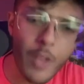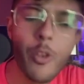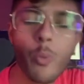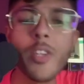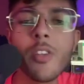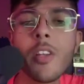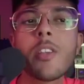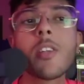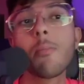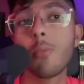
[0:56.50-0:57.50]
The reason that this
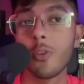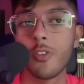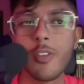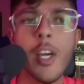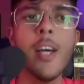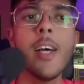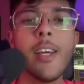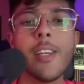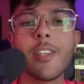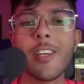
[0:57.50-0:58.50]
is important
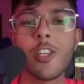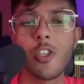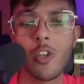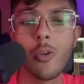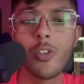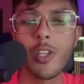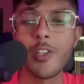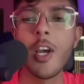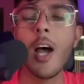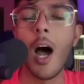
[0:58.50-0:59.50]
is it shows us,
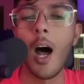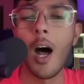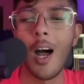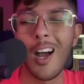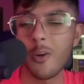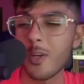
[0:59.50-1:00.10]
the